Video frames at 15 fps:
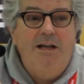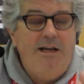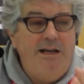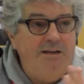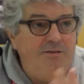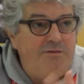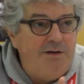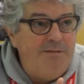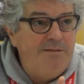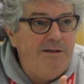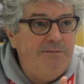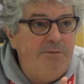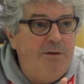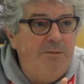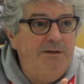And from
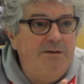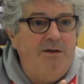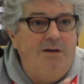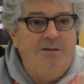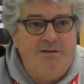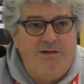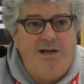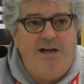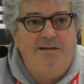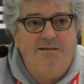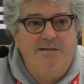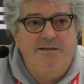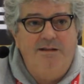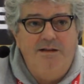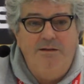that moment on,
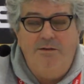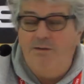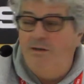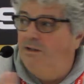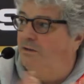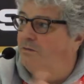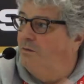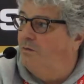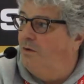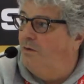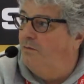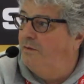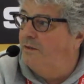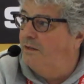chess really took over,